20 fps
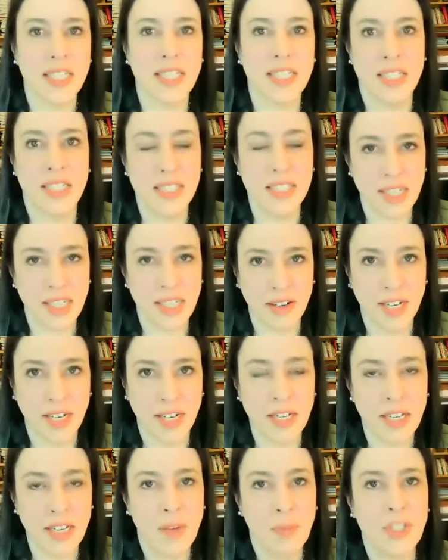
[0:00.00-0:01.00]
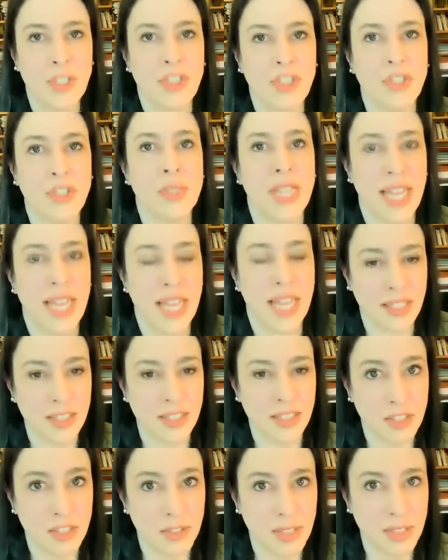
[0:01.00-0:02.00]
is scary, but you
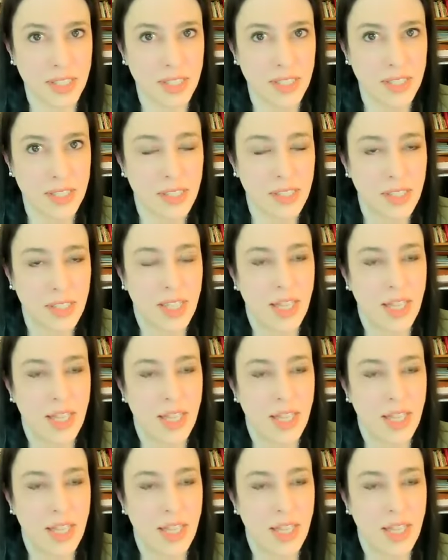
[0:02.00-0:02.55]
can do it.